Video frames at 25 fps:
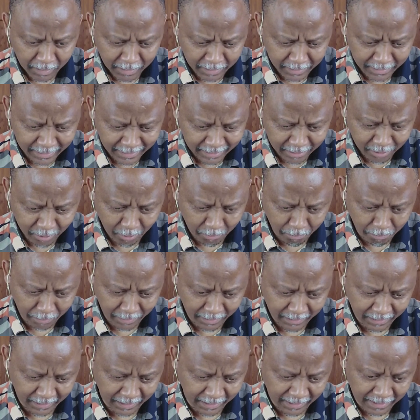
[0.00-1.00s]

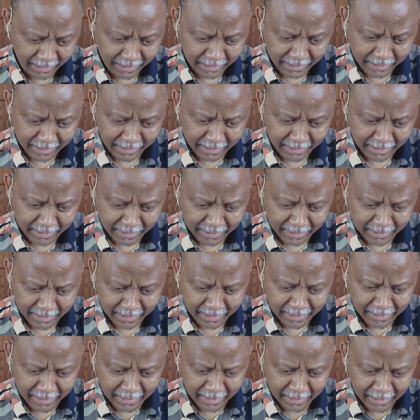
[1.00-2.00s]
disobedience.
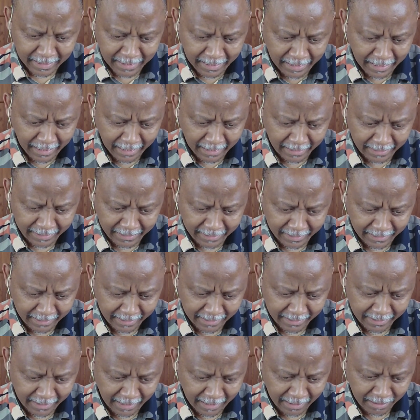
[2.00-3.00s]
And the
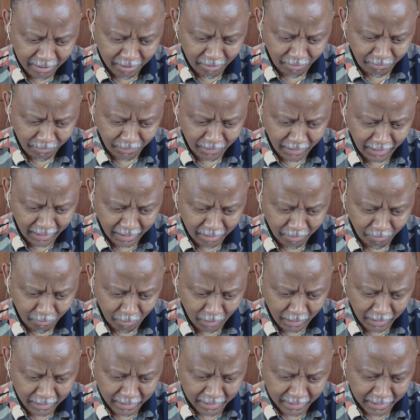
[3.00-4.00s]
result of that
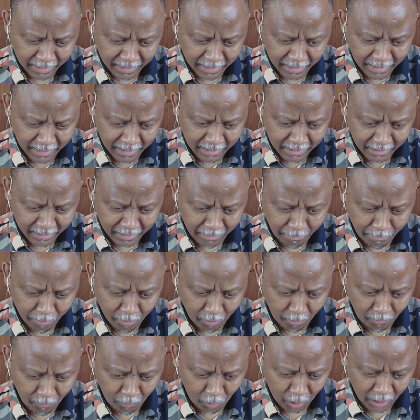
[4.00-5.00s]
was the
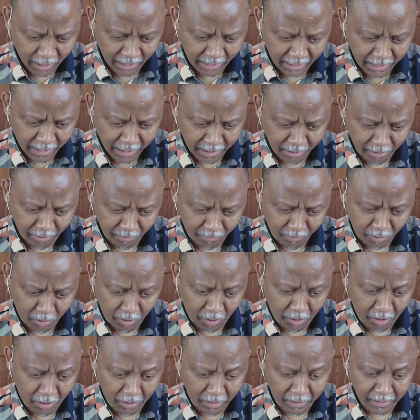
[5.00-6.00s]
provocation of
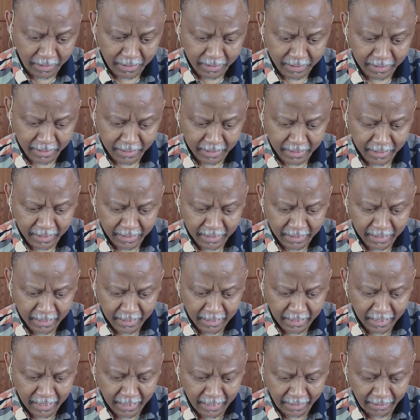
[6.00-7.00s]
God
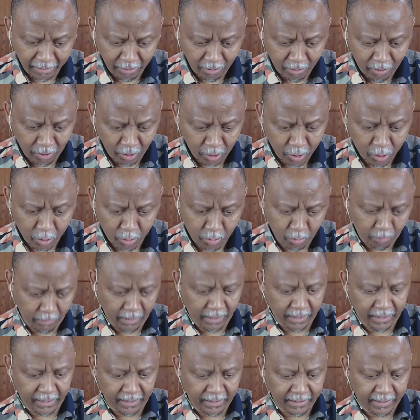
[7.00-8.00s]
and God
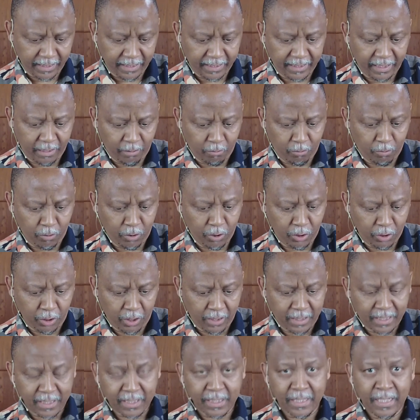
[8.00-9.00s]
swearing that they would
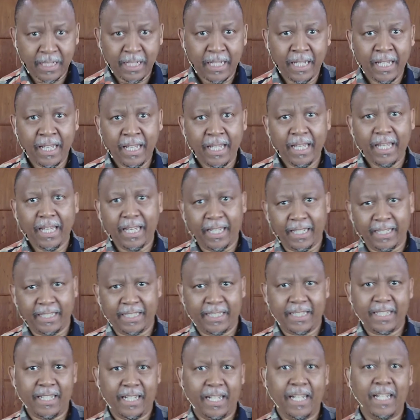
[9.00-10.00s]
not
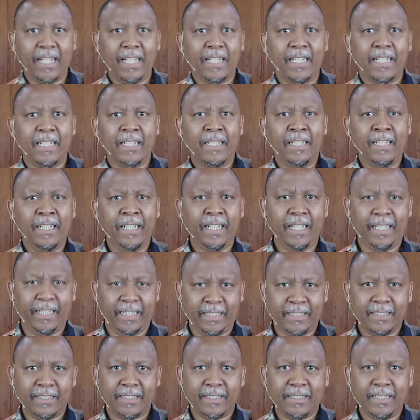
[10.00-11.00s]
enter
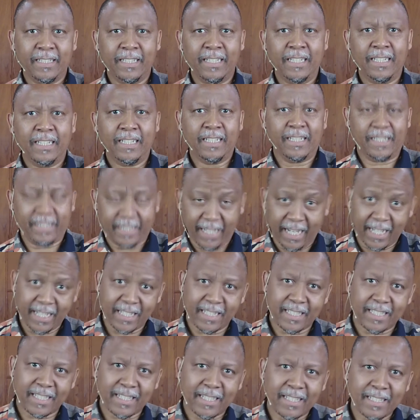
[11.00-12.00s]
his
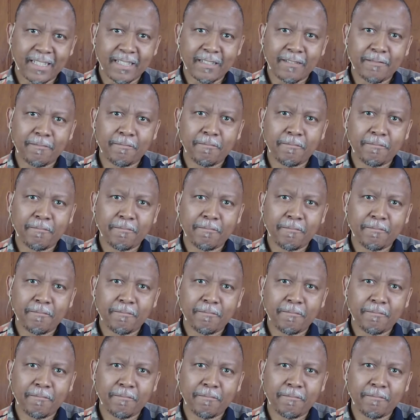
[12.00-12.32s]
rest.